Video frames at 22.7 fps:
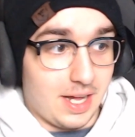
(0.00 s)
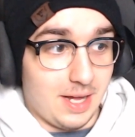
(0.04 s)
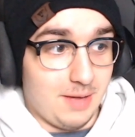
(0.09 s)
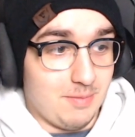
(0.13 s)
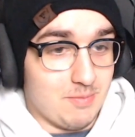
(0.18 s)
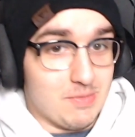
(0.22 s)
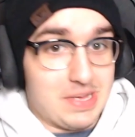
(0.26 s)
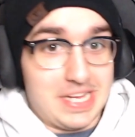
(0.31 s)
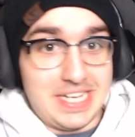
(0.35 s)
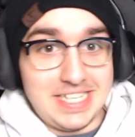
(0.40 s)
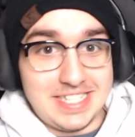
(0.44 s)

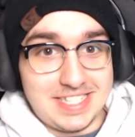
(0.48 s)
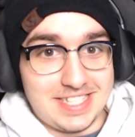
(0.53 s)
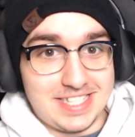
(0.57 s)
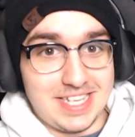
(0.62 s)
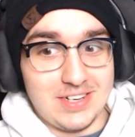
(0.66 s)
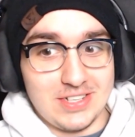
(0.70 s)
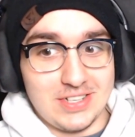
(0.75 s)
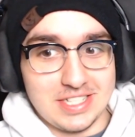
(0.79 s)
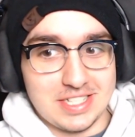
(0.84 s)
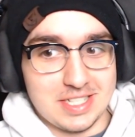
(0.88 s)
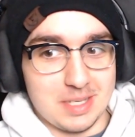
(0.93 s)
He's
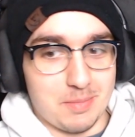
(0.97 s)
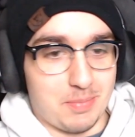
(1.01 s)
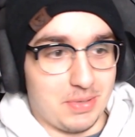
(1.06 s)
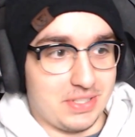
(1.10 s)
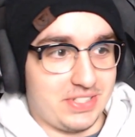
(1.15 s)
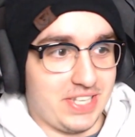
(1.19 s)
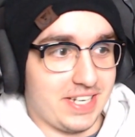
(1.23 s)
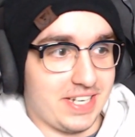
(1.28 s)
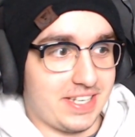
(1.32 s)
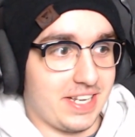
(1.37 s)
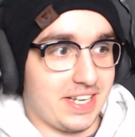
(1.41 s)
seriously
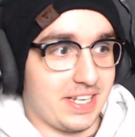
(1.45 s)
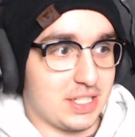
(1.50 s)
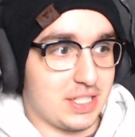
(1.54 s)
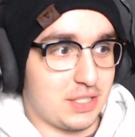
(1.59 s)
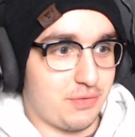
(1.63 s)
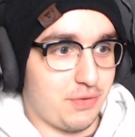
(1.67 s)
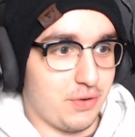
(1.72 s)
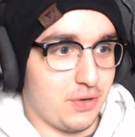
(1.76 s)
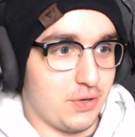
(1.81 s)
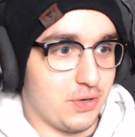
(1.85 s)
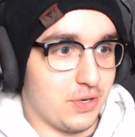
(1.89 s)
protecting his
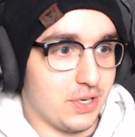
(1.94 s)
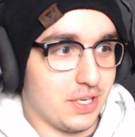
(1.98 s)
food.